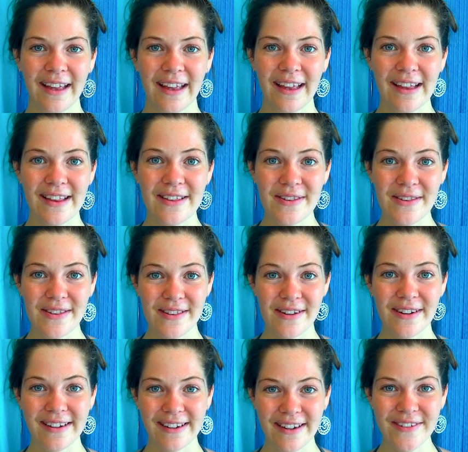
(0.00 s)
is to
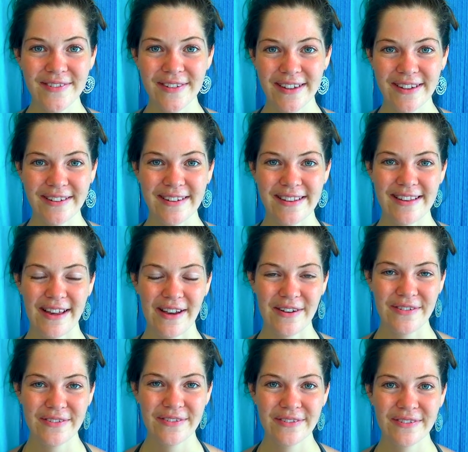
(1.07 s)
start loving
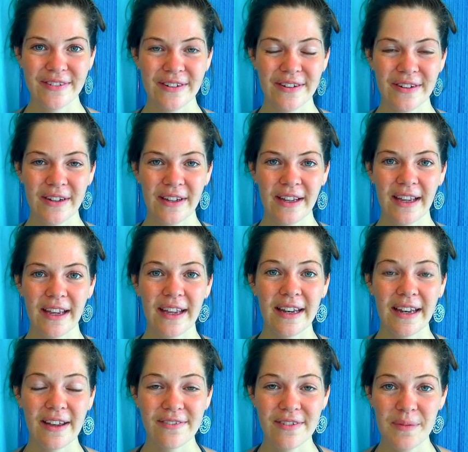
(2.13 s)
yourself in
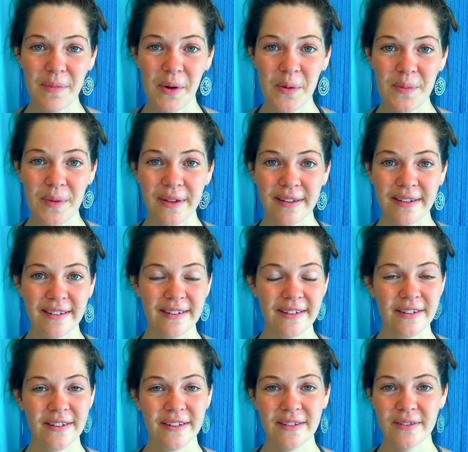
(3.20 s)
every moment,
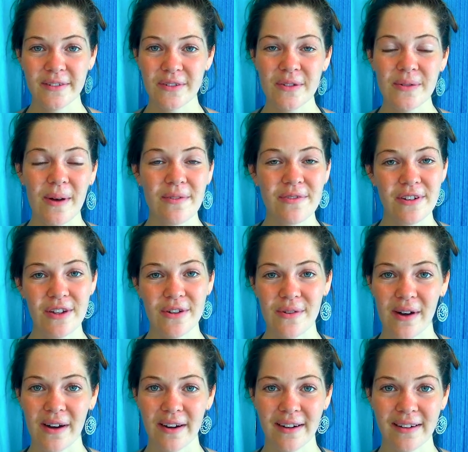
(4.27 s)
whoever you
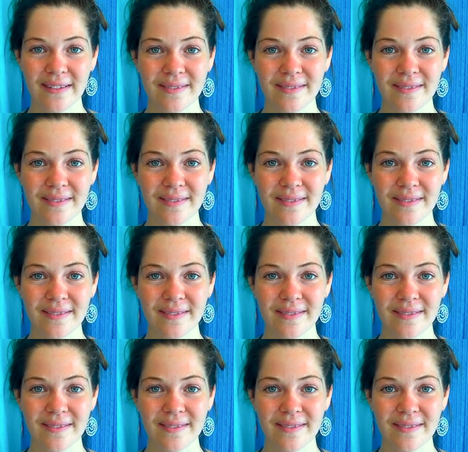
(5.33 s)
are.